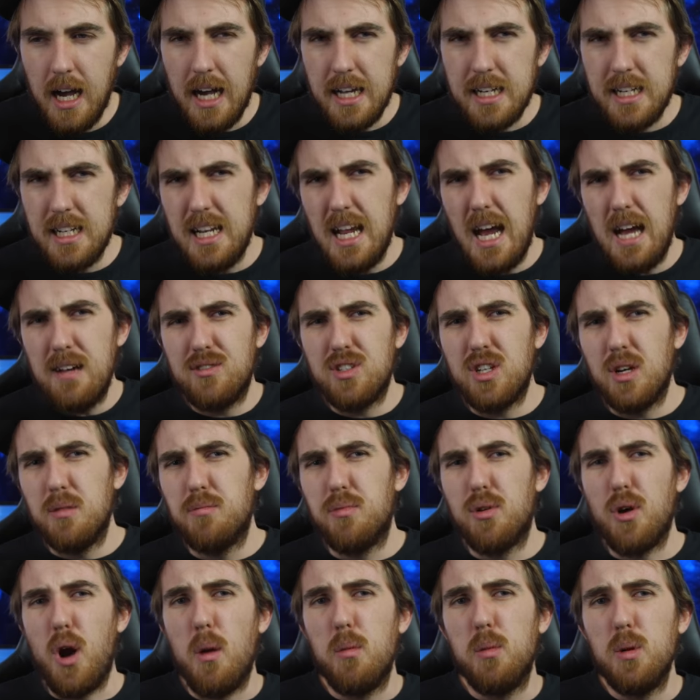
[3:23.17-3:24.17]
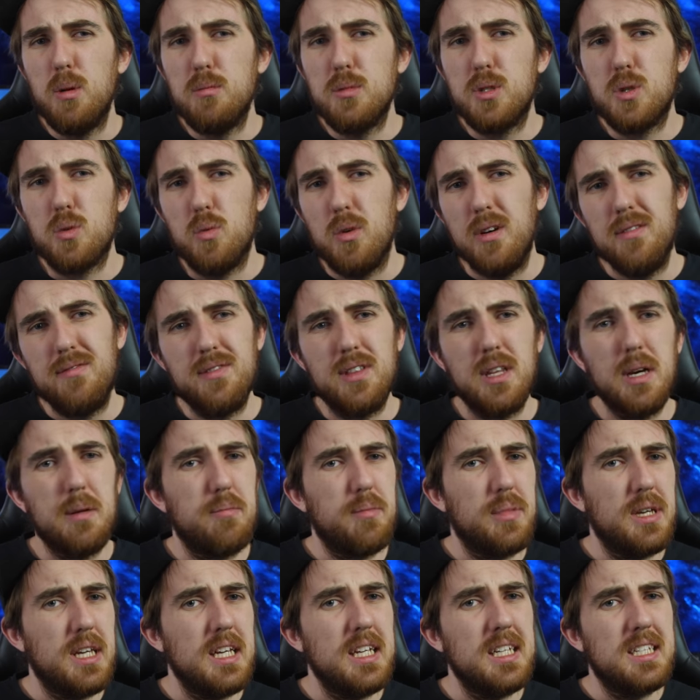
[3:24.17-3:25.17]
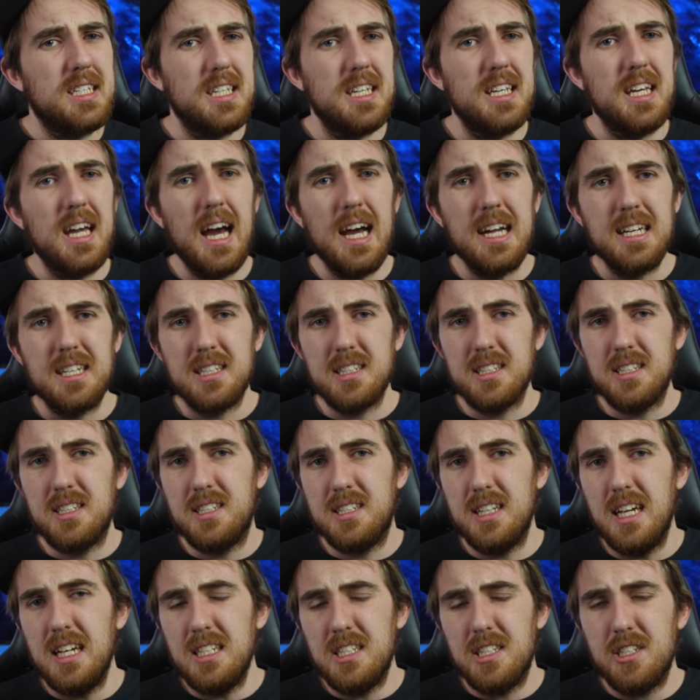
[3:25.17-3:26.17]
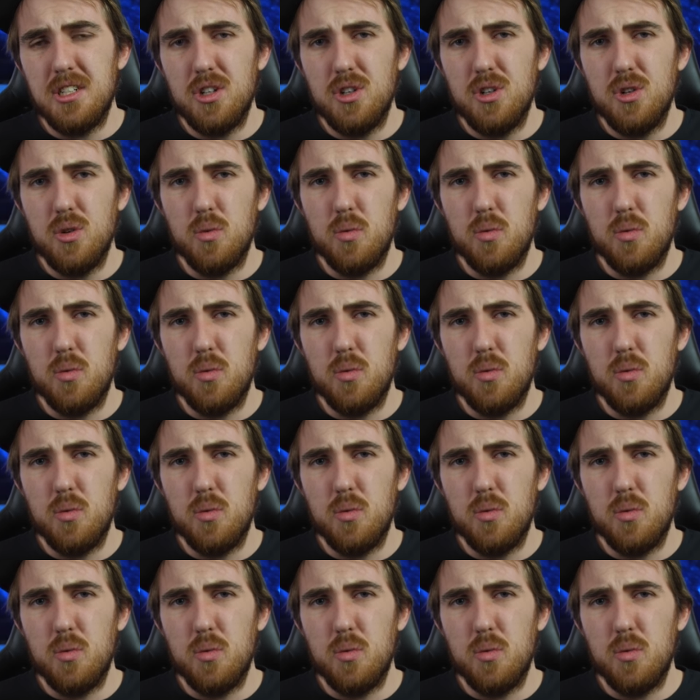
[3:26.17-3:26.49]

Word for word: I did have some problems with the PCH sensor,